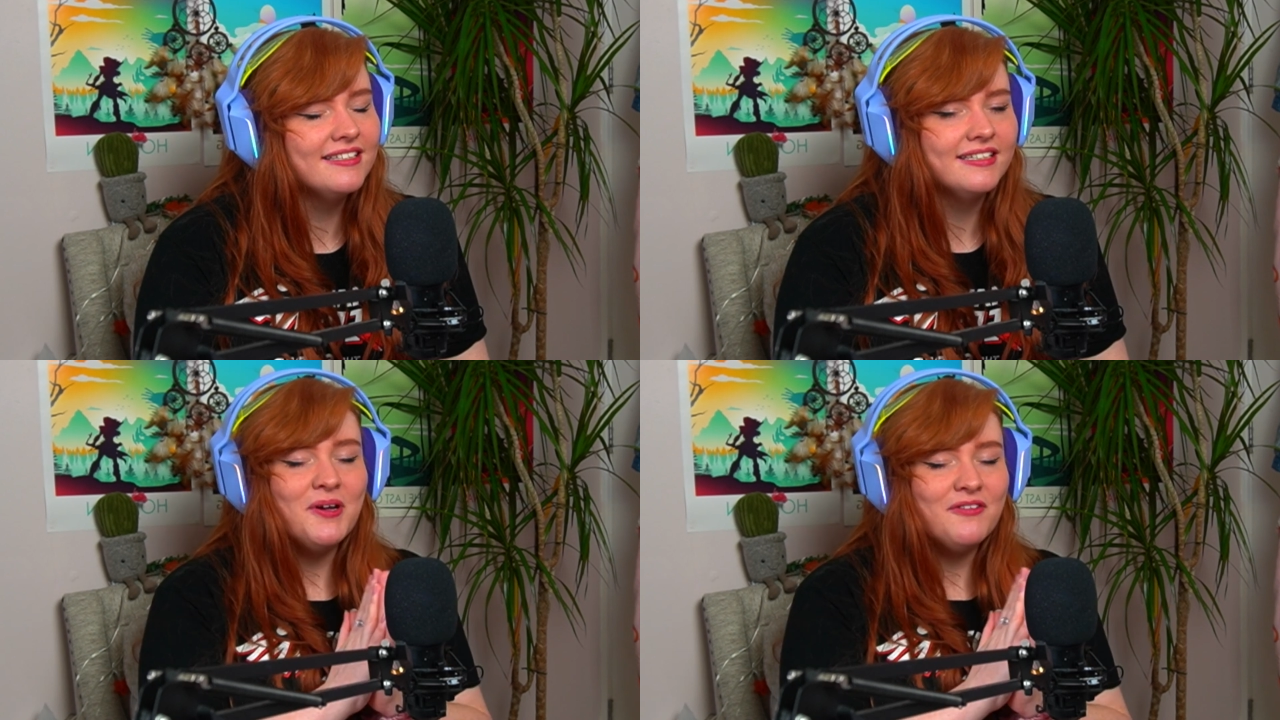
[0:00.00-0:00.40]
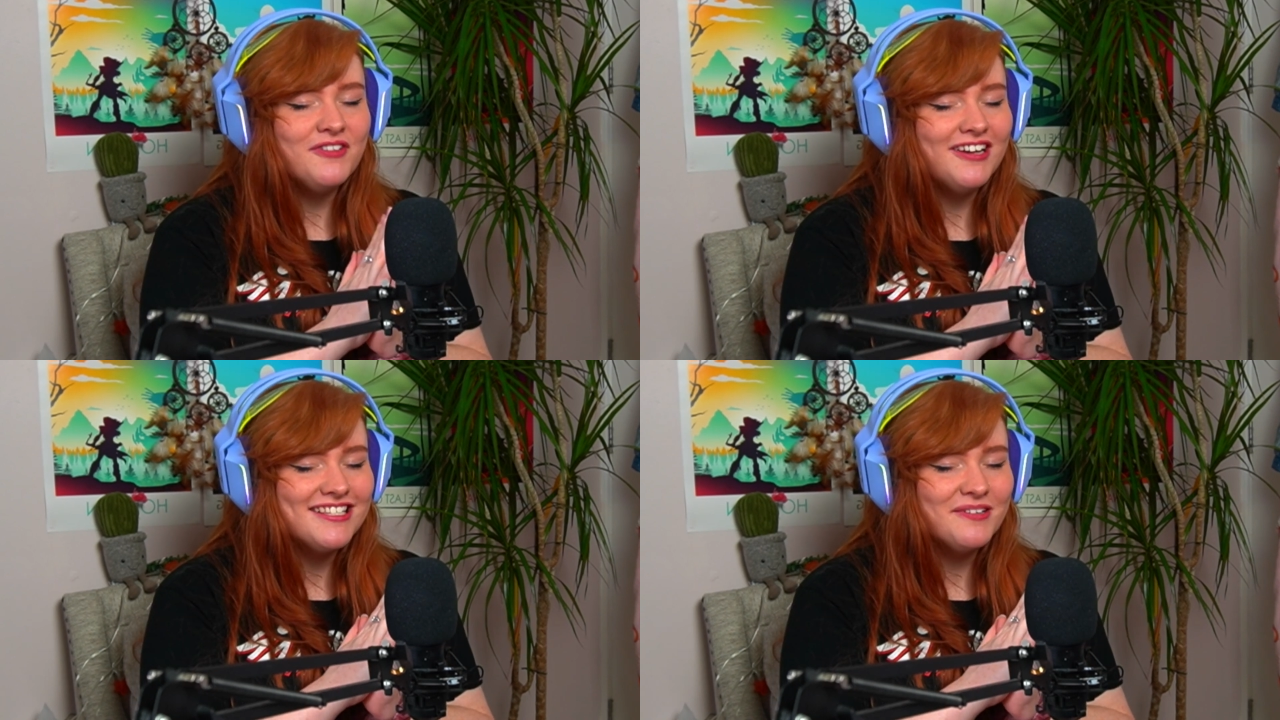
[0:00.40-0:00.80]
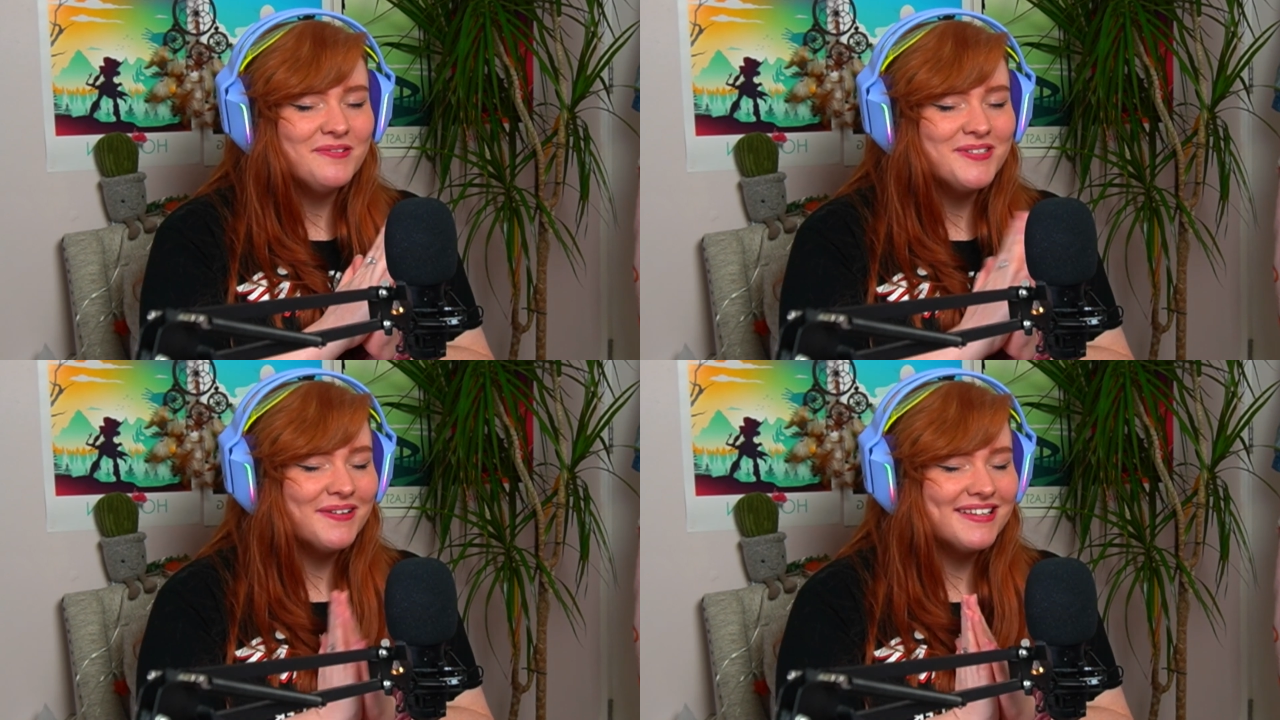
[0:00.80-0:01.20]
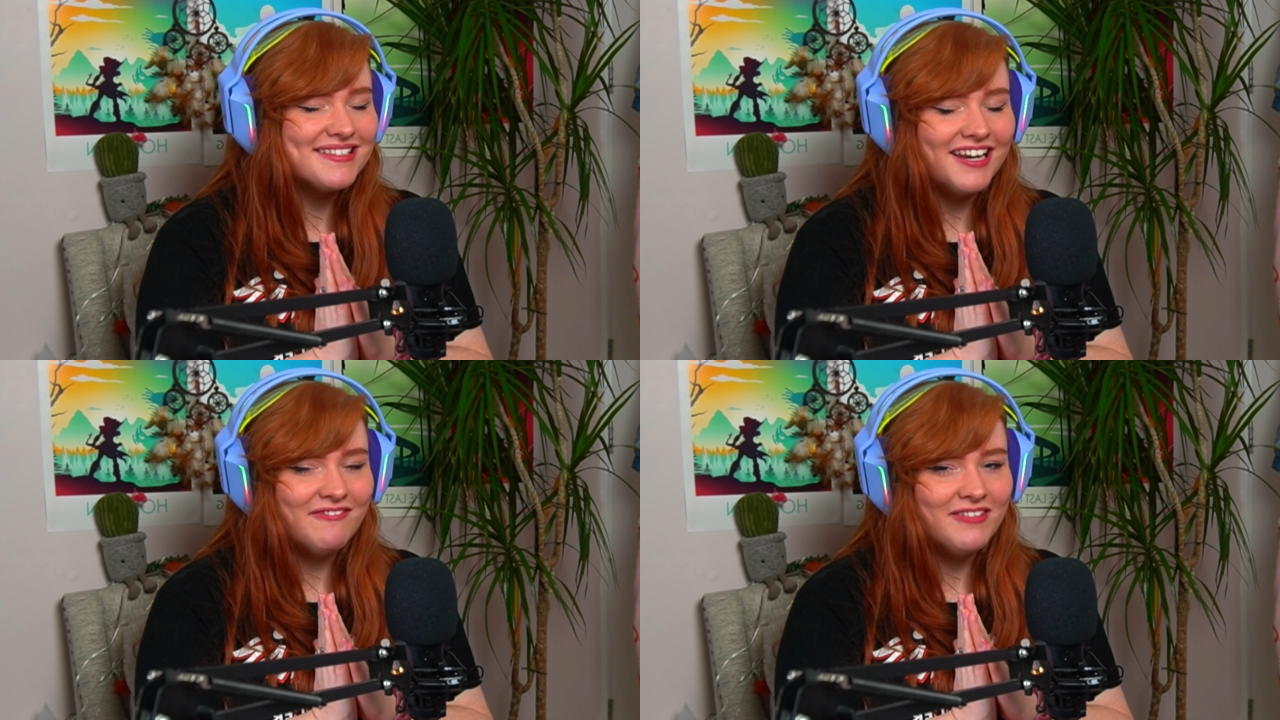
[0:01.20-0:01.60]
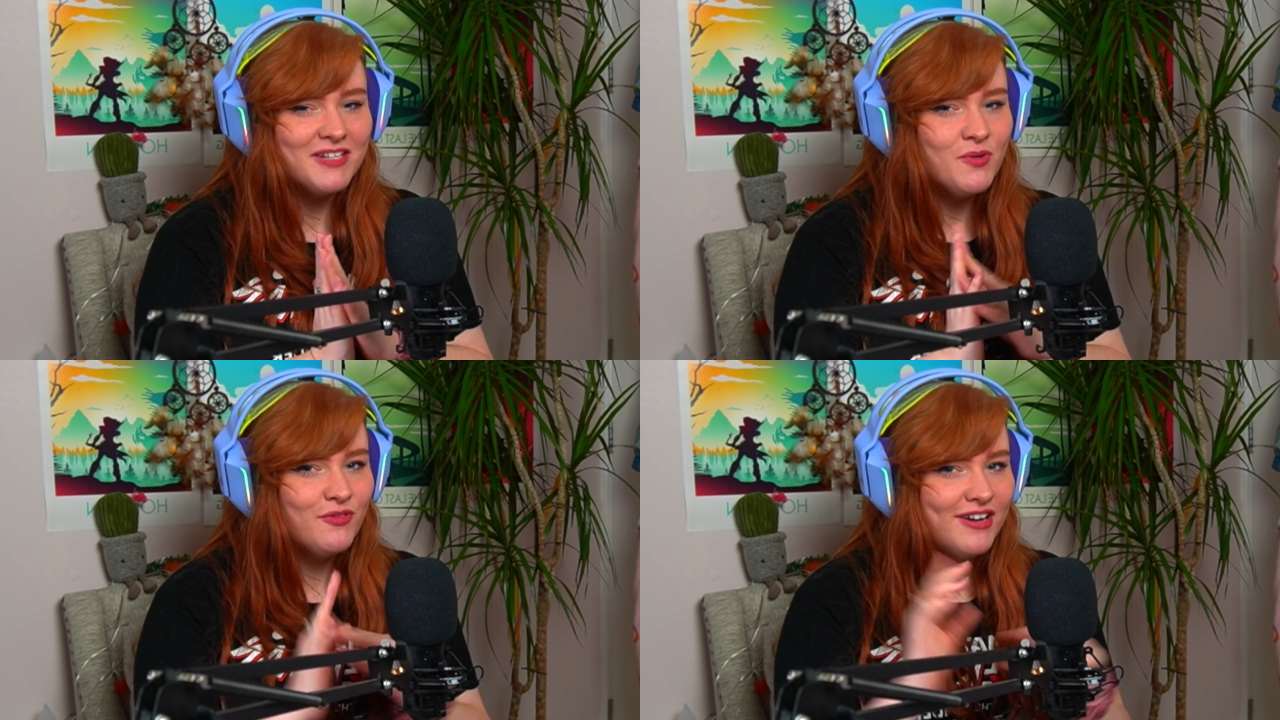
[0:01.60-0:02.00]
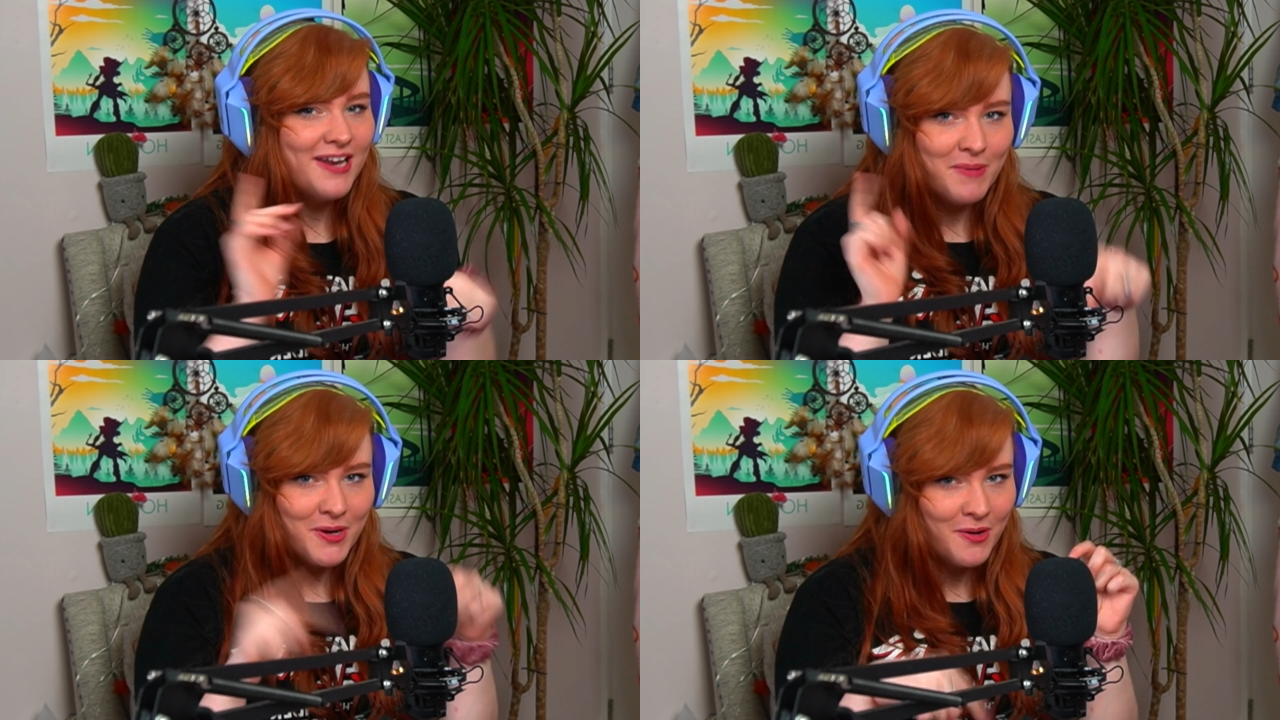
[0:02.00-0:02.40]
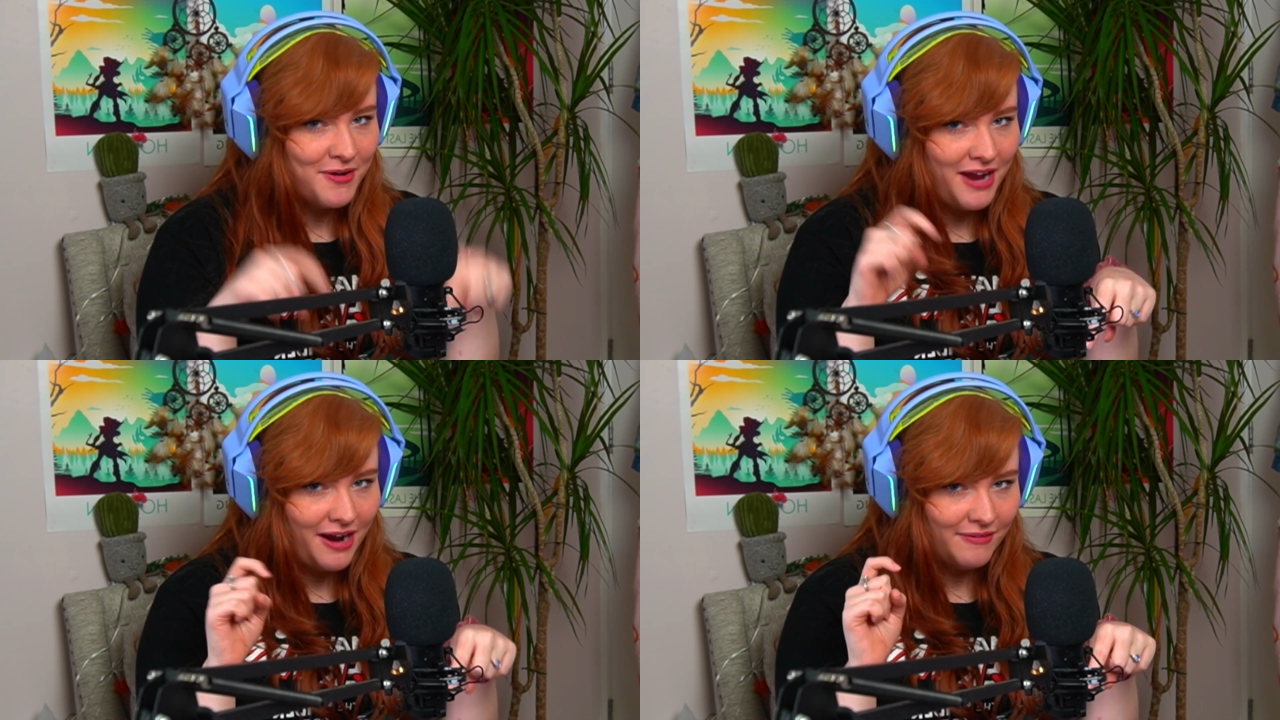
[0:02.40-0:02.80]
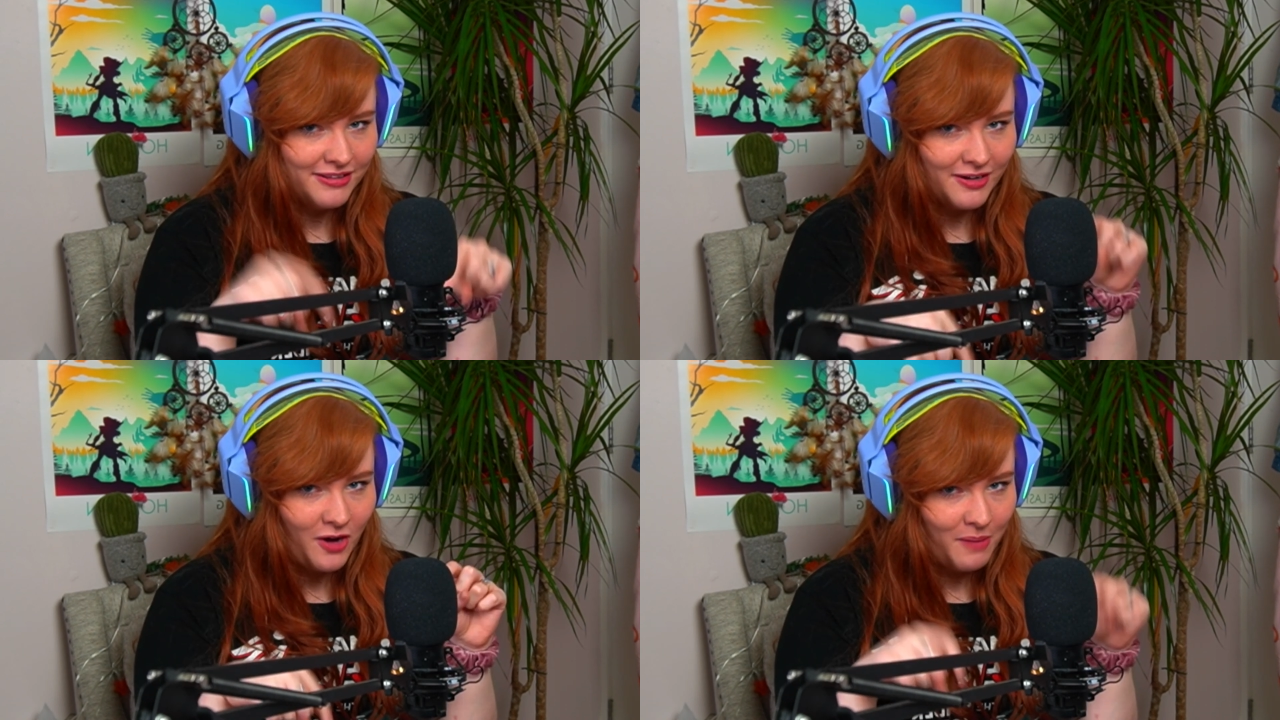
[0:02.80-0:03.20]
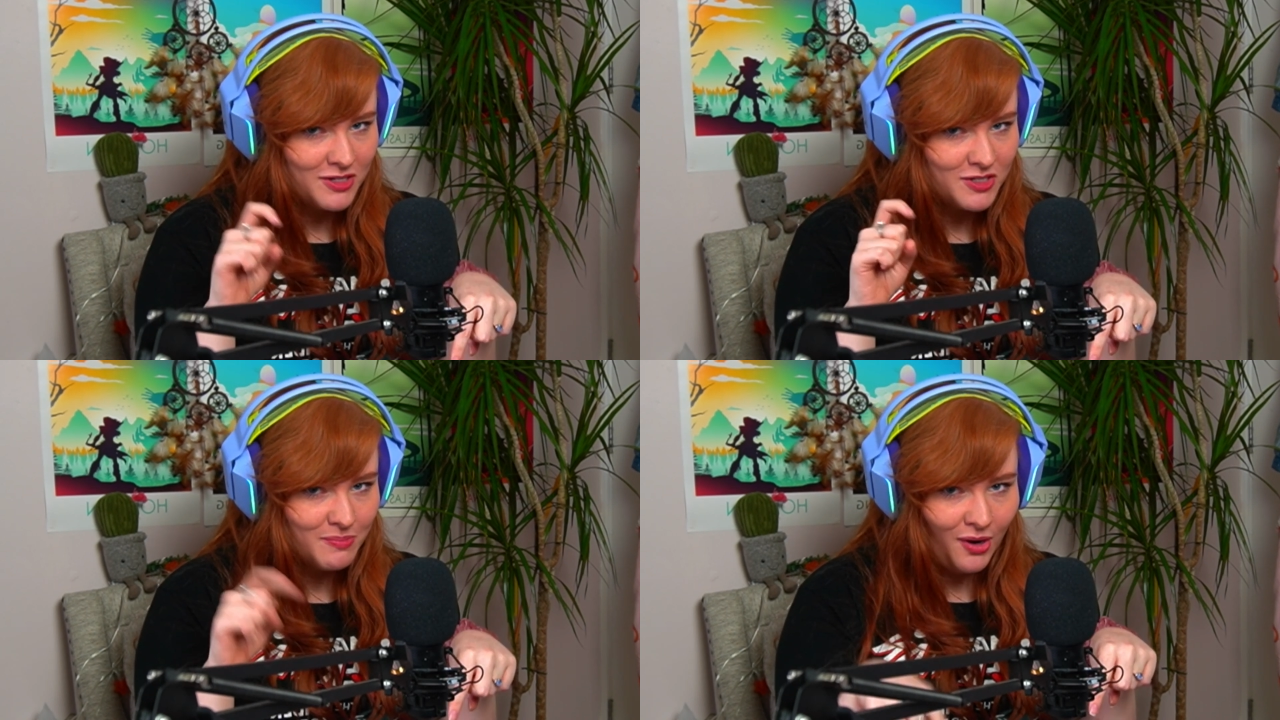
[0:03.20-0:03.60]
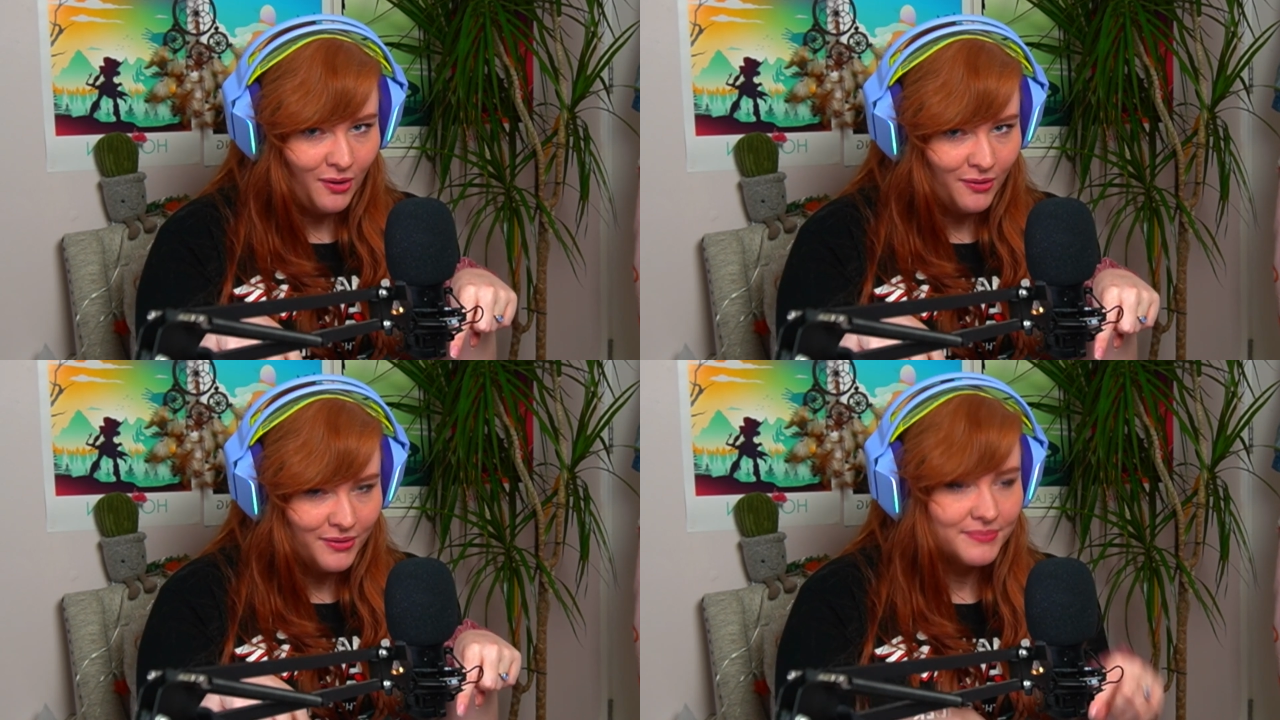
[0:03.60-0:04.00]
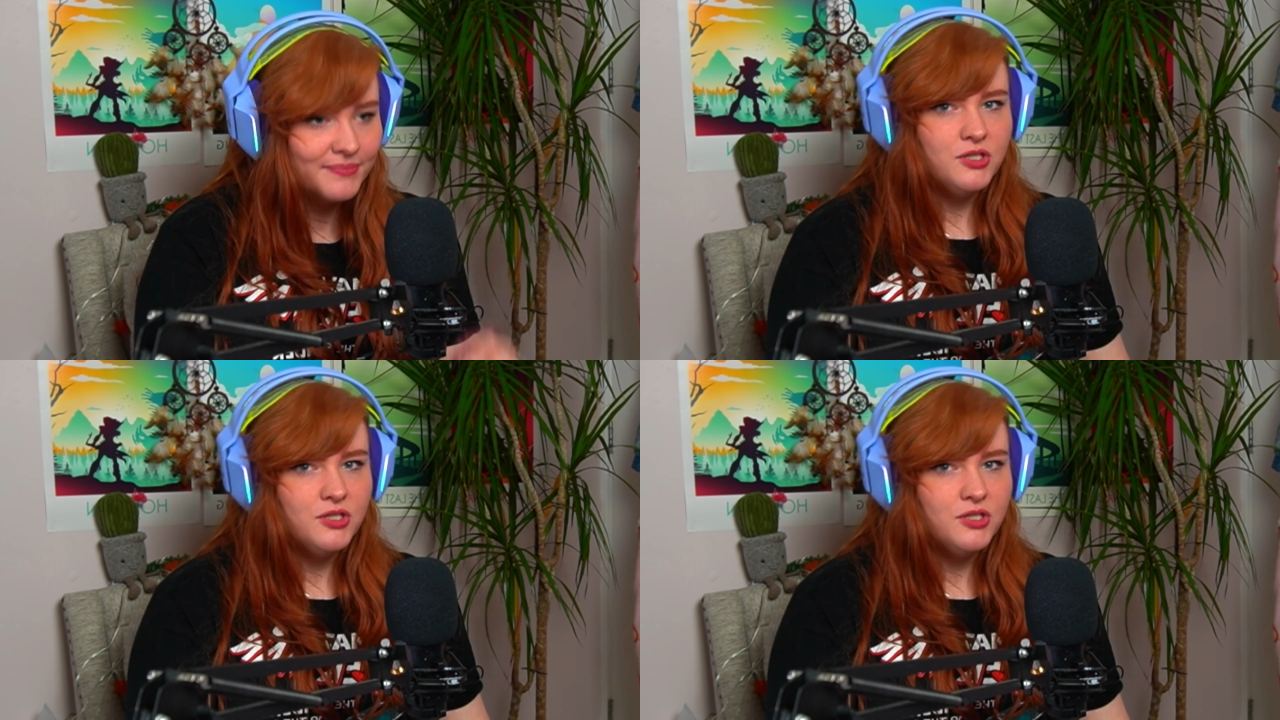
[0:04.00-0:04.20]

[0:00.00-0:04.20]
Let me know if you guys are also excited for this movie. Let me know down in the comments below.